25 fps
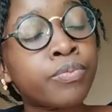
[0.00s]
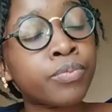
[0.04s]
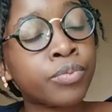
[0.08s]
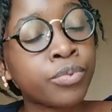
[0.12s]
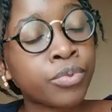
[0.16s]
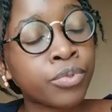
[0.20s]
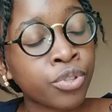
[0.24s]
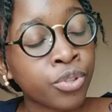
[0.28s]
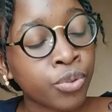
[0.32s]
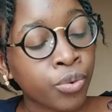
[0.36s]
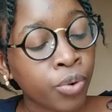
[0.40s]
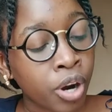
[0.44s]

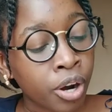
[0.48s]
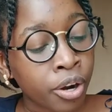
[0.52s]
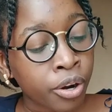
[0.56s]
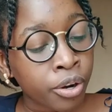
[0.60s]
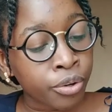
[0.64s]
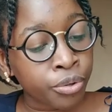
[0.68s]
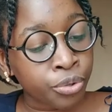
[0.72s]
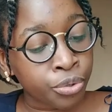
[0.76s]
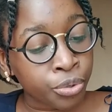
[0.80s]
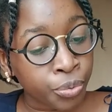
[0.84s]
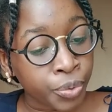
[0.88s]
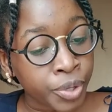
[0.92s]
you
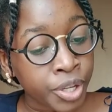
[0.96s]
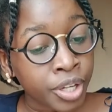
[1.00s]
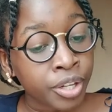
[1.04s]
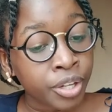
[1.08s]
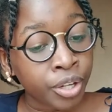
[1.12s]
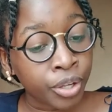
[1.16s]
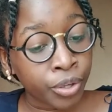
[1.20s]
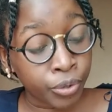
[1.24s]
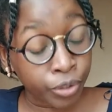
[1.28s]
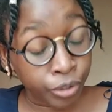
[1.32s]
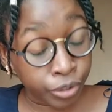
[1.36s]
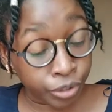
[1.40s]
are doing a
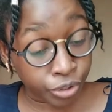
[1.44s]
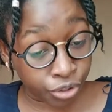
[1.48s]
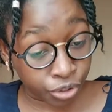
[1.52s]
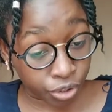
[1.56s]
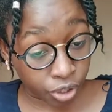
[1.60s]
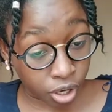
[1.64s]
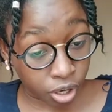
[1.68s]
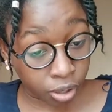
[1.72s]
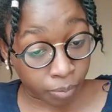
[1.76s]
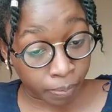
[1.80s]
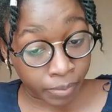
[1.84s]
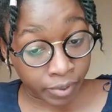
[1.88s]
good
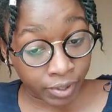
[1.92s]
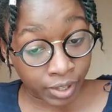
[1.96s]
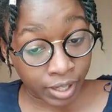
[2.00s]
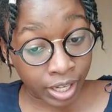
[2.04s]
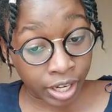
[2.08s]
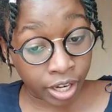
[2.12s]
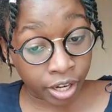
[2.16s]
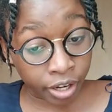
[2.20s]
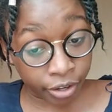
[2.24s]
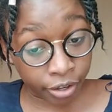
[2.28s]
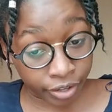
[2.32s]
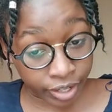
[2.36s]
job
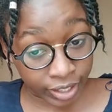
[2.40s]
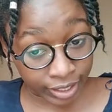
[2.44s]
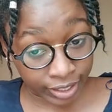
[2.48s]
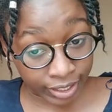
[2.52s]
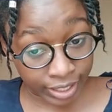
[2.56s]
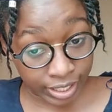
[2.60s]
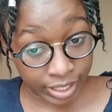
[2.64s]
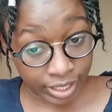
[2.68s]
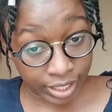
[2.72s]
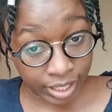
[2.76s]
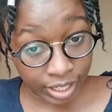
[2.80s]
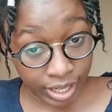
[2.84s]

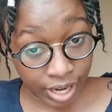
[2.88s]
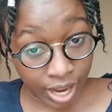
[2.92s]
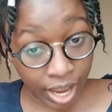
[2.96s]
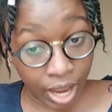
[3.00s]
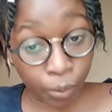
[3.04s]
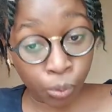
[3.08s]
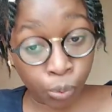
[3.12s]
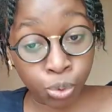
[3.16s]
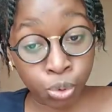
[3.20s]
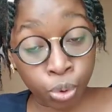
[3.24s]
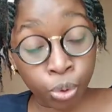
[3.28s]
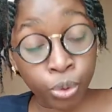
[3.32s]
currently. I
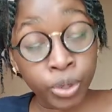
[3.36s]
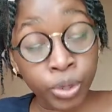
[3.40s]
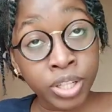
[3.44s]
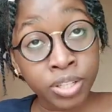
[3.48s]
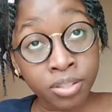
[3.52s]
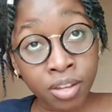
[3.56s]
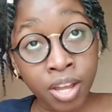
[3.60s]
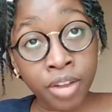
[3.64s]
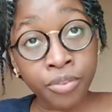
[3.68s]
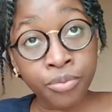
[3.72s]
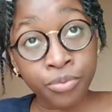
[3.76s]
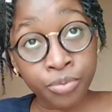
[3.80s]
was going to
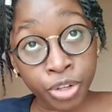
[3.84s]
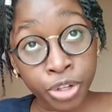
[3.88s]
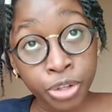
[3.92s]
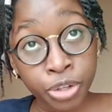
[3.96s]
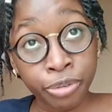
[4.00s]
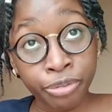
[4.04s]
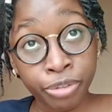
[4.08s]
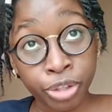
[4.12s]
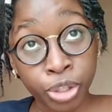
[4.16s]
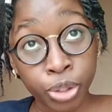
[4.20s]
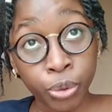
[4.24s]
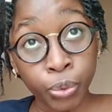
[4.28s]
get rid
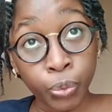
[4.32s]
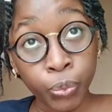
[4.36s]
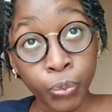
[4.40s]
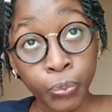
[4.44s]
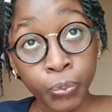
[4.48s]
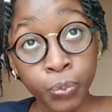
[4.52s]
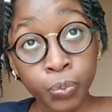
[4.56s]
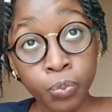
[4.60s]
of you.